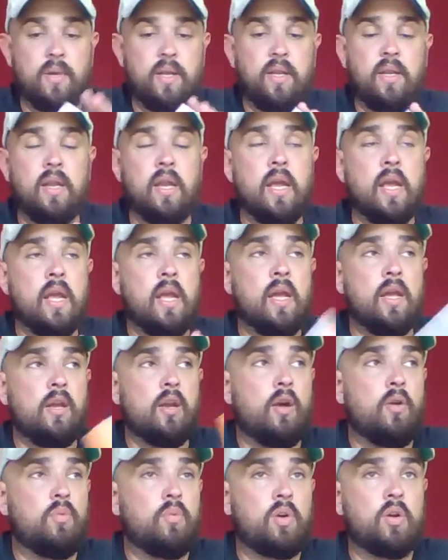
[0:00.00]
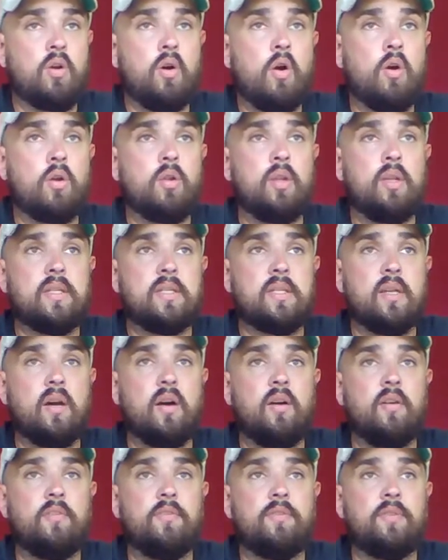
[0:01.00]
And regardless
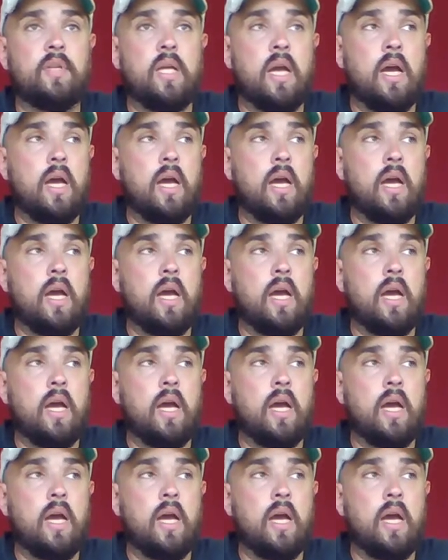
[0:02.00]
of